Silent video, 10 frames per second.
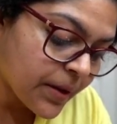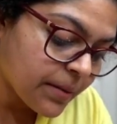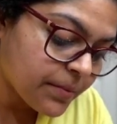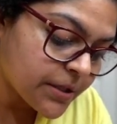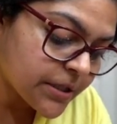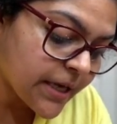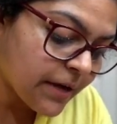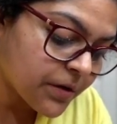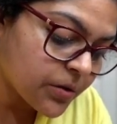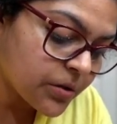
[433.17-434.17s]
but just
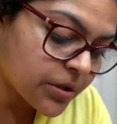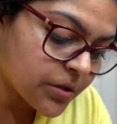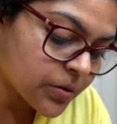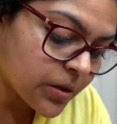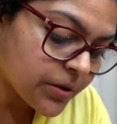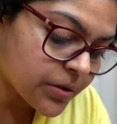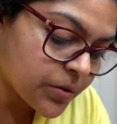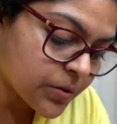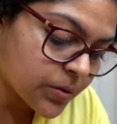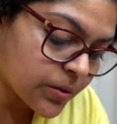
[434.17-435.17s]
have a good control on the
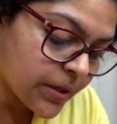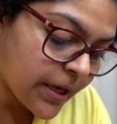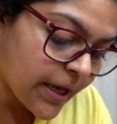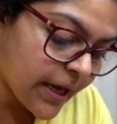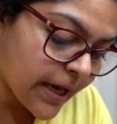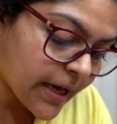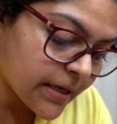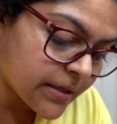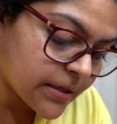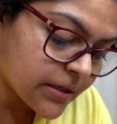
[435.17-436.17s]
tool,
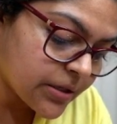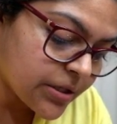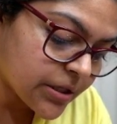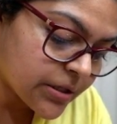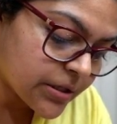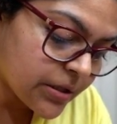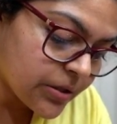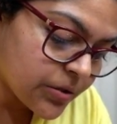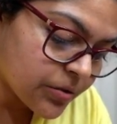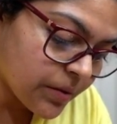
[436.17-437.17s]
and just
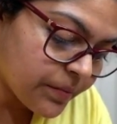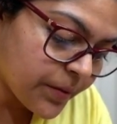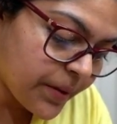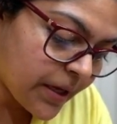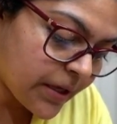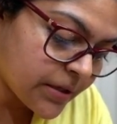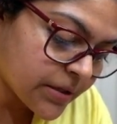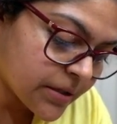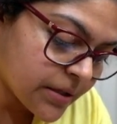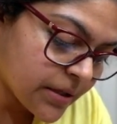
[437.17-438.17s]
drop the
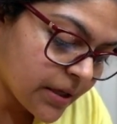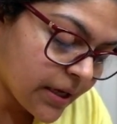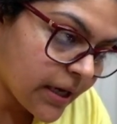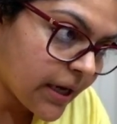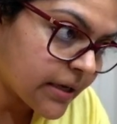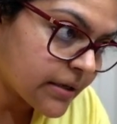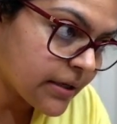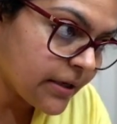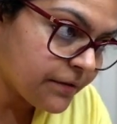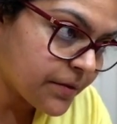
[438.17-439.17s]
paint and
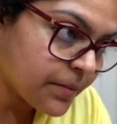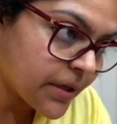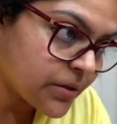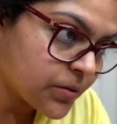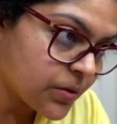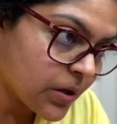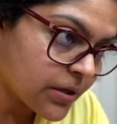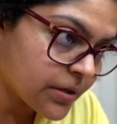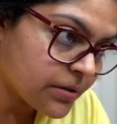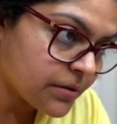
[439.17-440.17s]
lift, but do
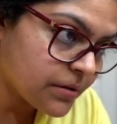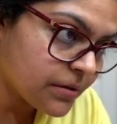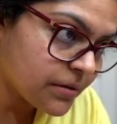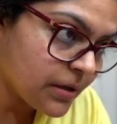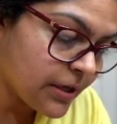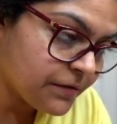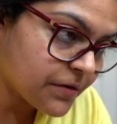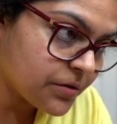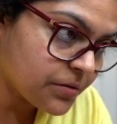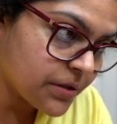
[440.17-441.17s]
not
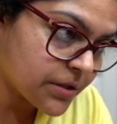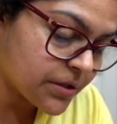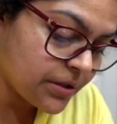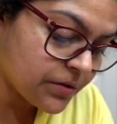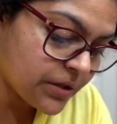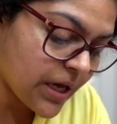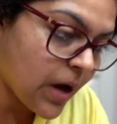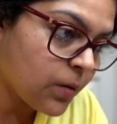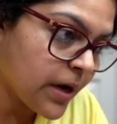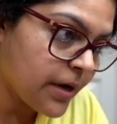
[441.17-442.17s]
lift the wrist. You see
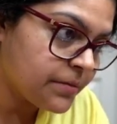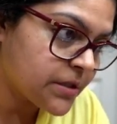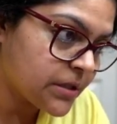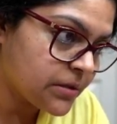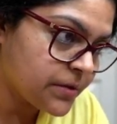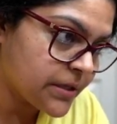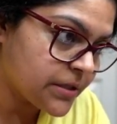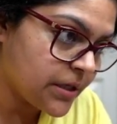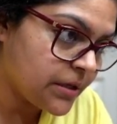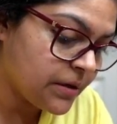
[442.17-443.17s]
how I am still
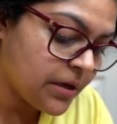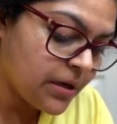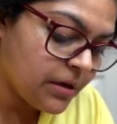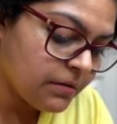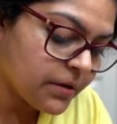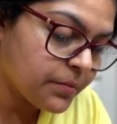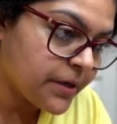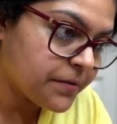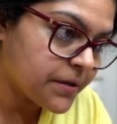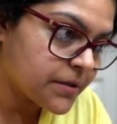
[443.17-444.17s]
resting with my
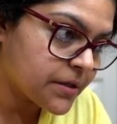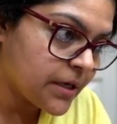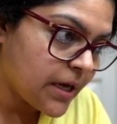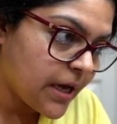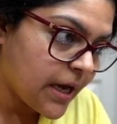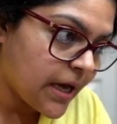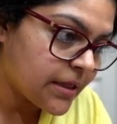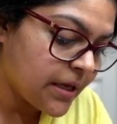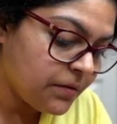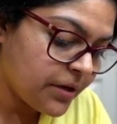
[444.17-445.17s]
wrist.
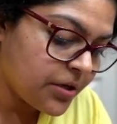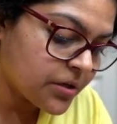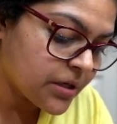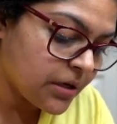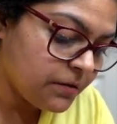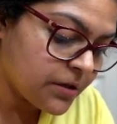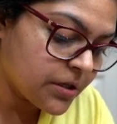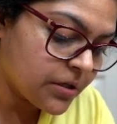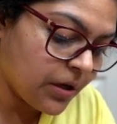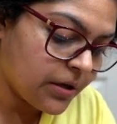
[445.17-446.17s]
And then when you're done with the
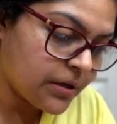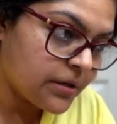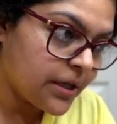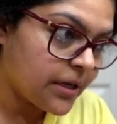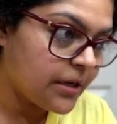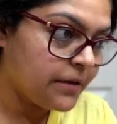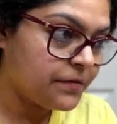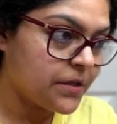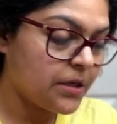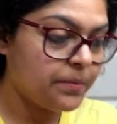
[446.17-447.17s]
dot, then
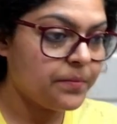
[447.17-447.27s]
lift it up.